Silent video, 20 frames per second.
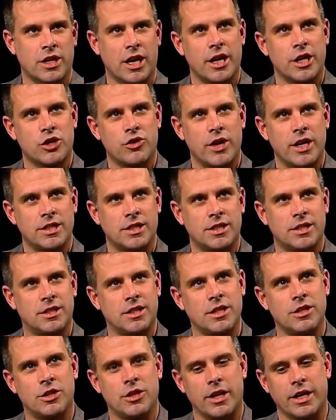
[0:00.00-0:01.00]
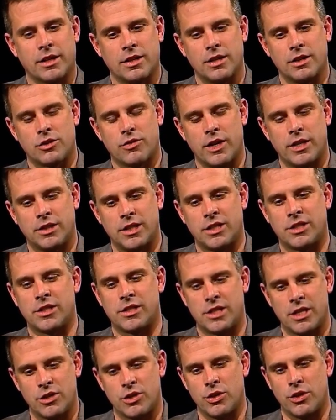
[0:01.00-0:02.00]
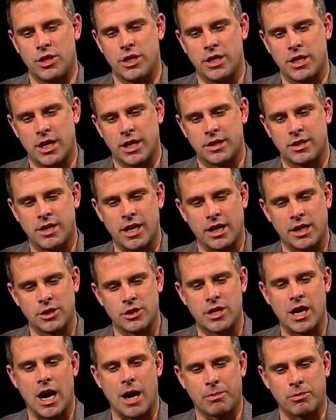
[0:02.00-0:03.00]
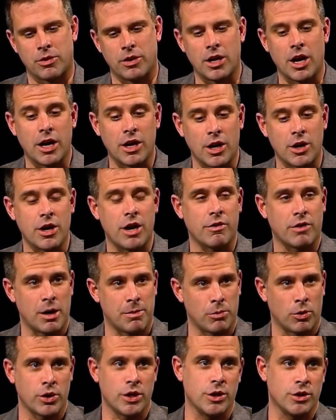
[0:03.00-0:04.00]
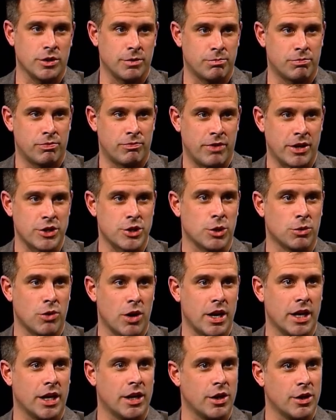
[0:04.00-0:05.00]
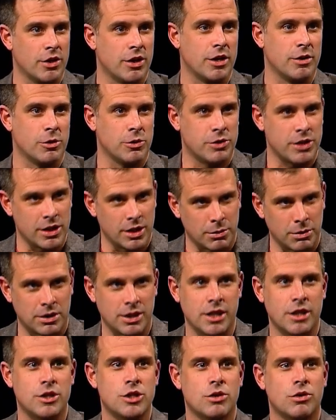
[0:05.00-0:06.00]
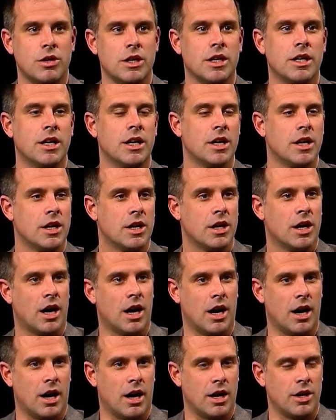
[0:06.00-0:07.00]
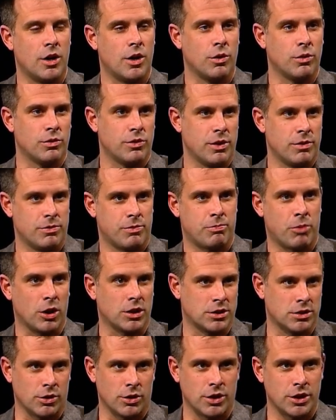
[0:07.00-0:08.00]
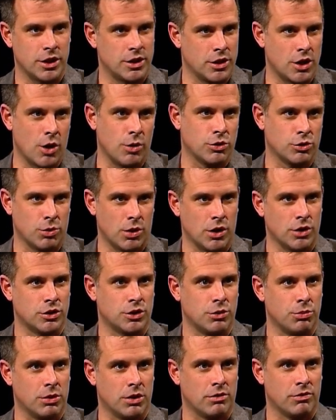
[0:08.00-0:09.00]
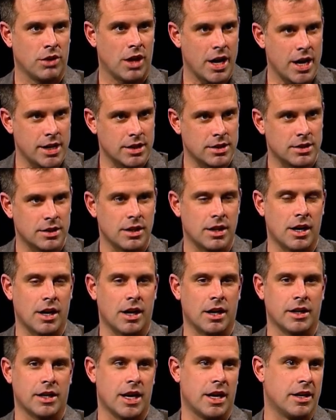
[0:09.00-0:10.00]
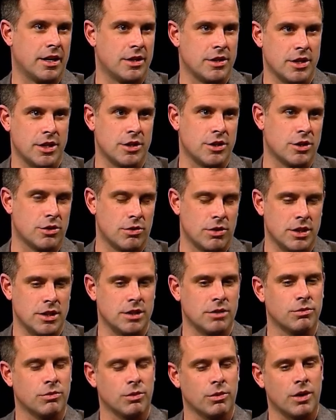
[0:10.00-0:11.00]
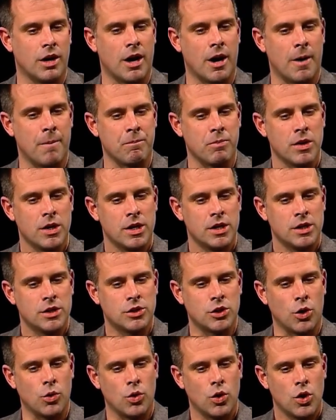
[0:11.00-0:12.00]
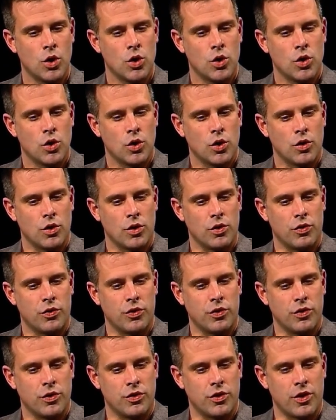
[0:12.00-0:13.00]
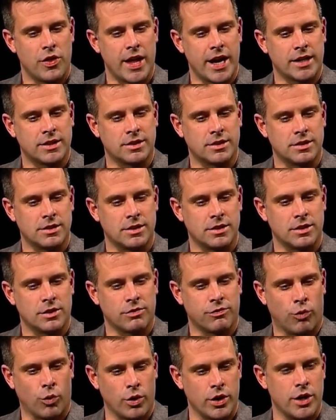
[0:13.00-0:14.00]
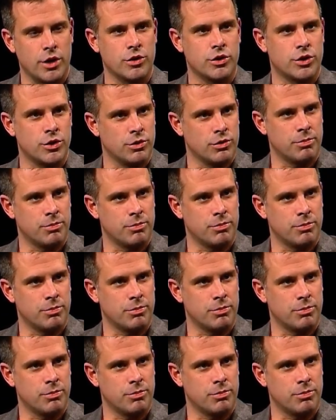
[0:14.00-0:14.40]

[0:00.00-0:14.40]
kind of transitions into like transitions into the uh, second chapter. Now I know you have a couple more years of professional running. I know you're dealing with the injury. Uh, I know that Barcelona didn't go as well as you would have liked. Uh, again, in injury. Um, yeah. So the next four years you